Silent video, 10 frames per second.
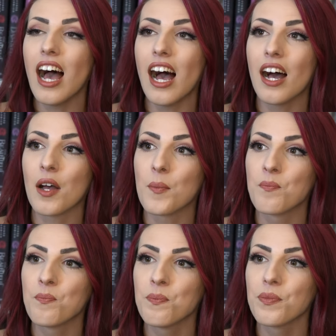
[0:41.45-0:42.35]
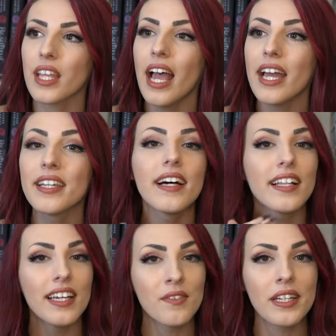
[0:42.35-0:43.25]
Um, and
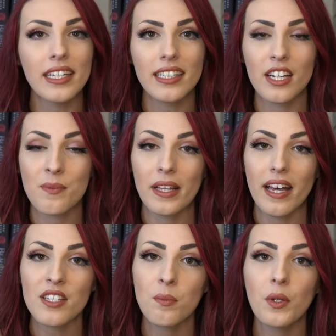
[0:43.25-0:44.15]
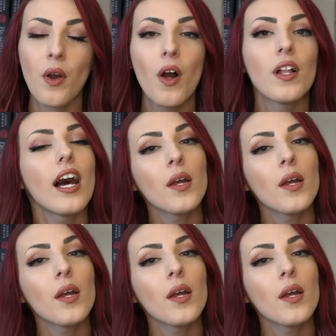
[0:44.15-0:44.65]
if you didn't catch my last book haul,